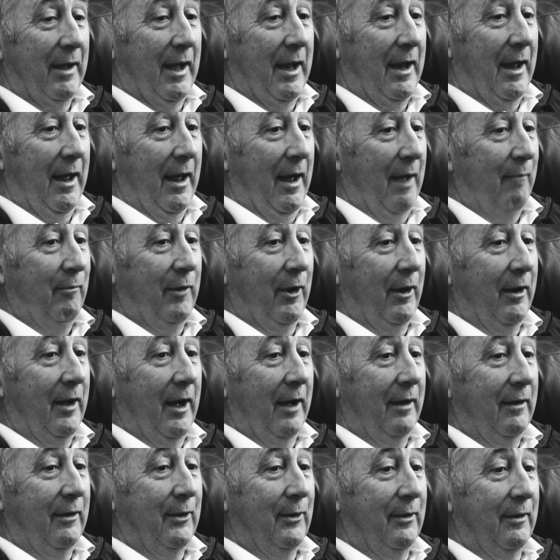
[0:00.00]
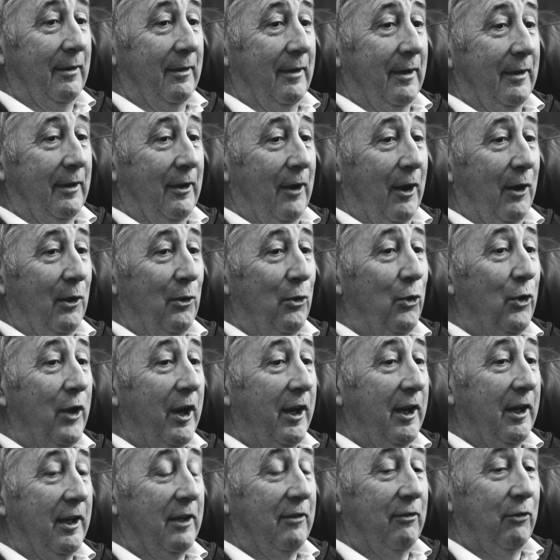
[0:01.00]
I'm not alone
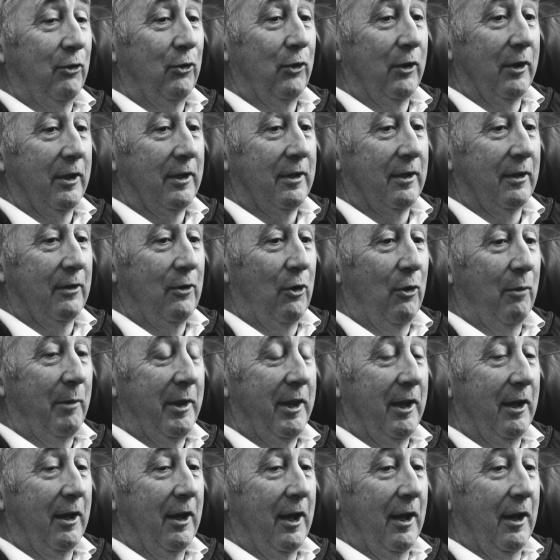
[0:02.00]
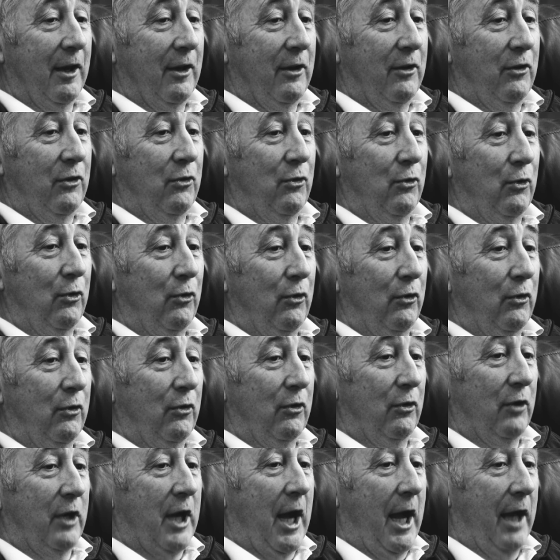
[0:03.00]
in this view. It's common that you
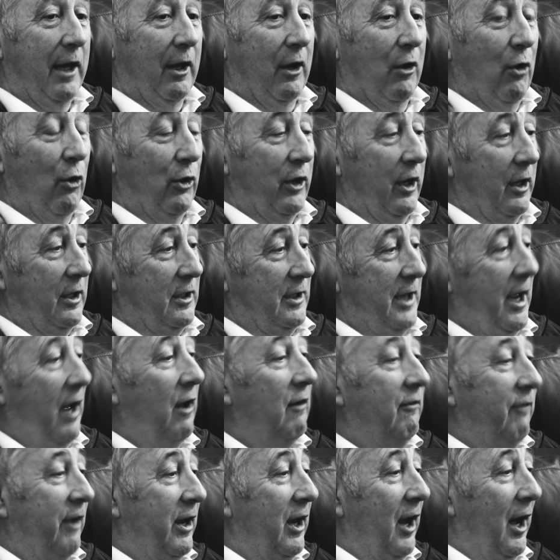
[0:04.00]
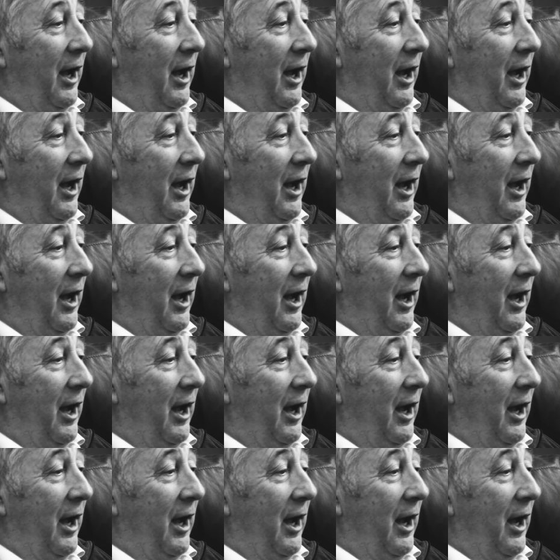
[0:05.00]
can't call yourself an